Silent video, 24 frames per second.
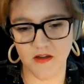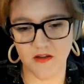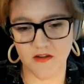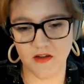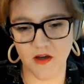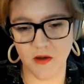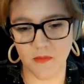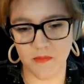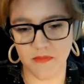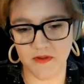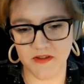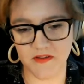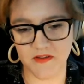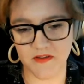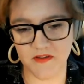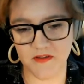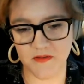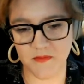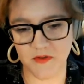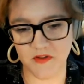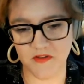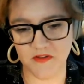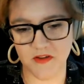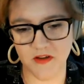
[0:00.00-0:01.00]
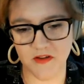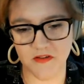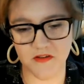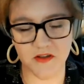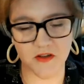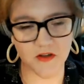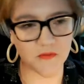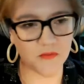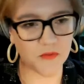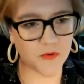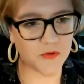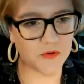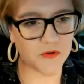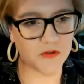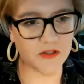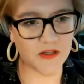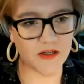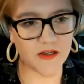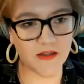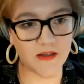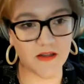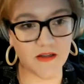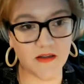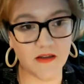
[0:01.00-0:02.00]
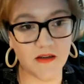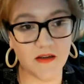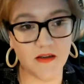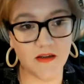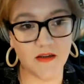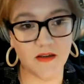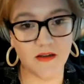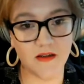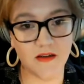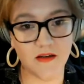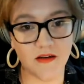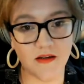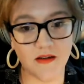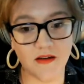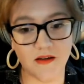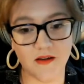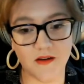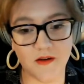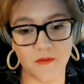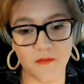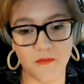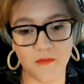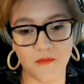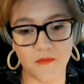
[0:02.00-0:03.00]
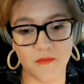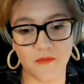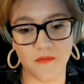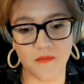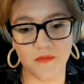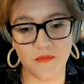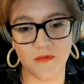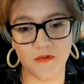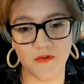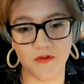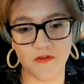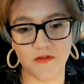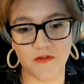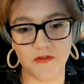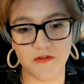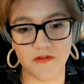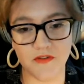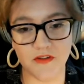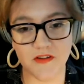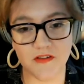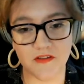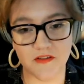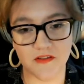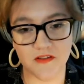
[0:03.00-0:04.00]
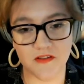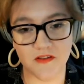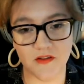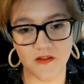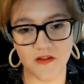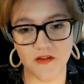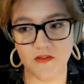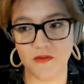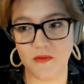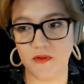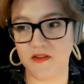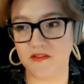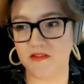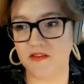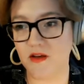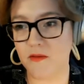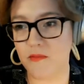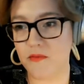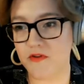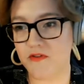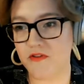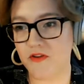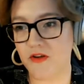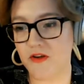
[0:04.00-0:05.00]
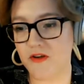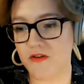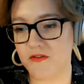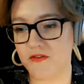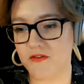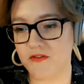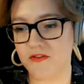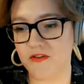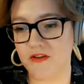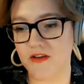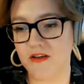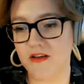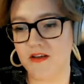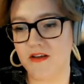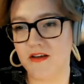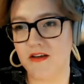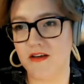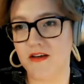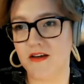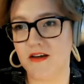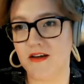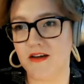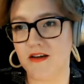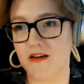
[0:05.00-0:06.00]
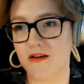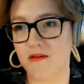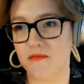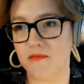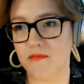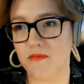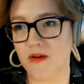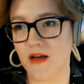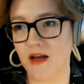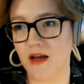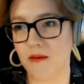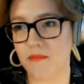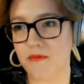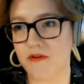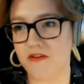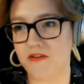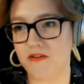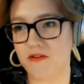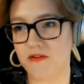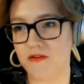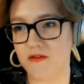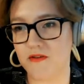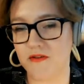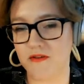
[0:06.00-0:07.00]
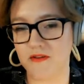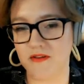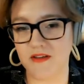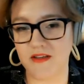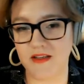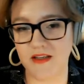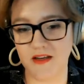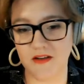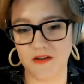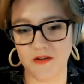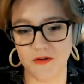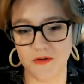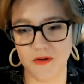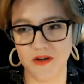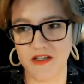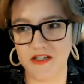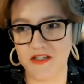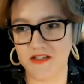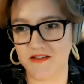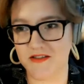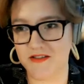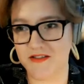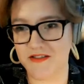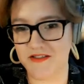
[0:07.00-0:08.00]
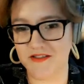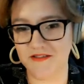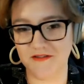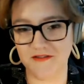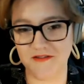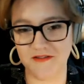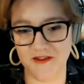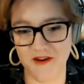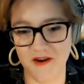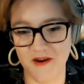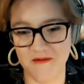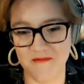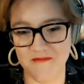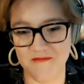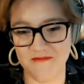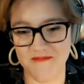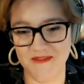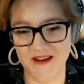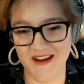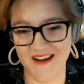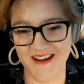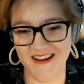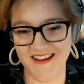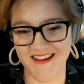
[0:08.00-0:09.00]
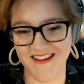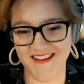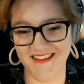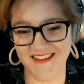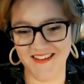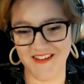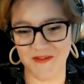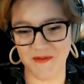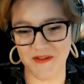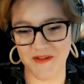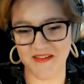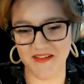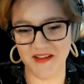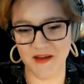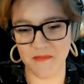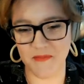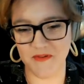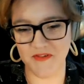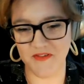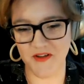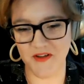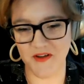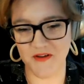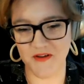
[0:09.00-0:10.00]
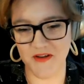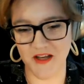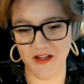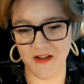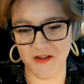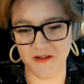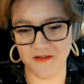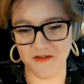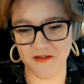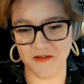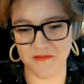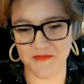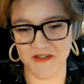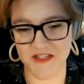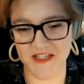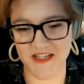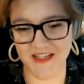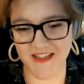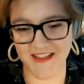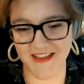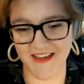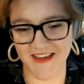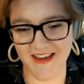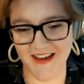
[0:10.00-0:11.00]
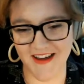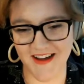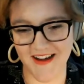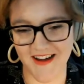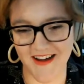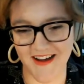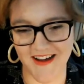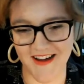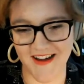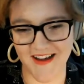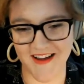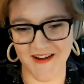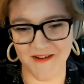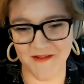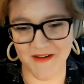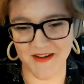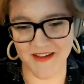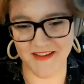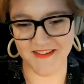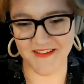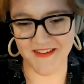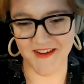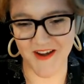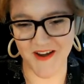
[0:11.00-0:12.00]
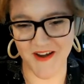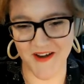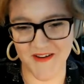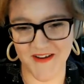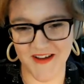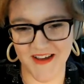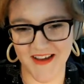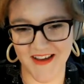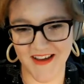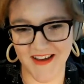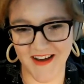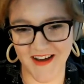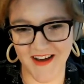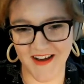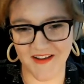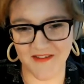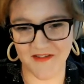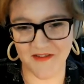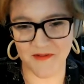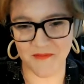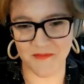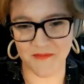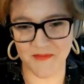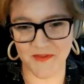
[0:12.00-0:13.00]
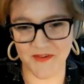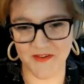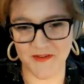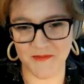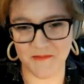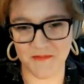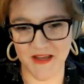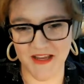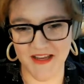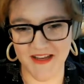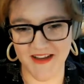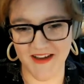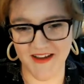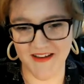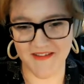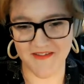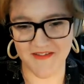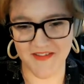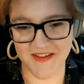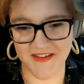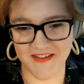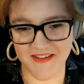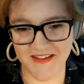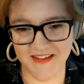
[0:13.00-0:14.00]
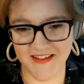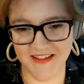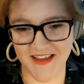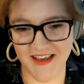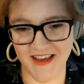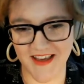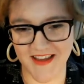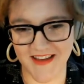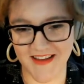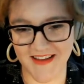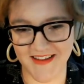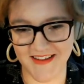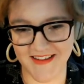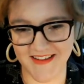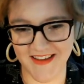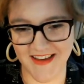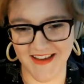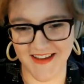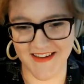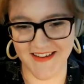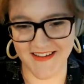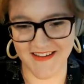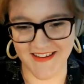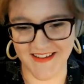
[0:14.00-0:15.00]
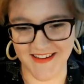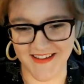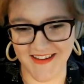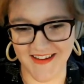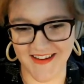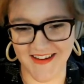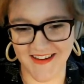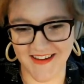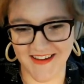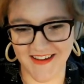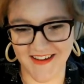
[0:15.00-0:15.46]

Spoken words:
topics I'm discussing on Borderline. So if you've listened to this week's episodes, happy to get your questions from this week's episode. Hello from Chile. Hi, Rixio. Hi from Spain. Hi, Vicen, Kenya, Kennedy,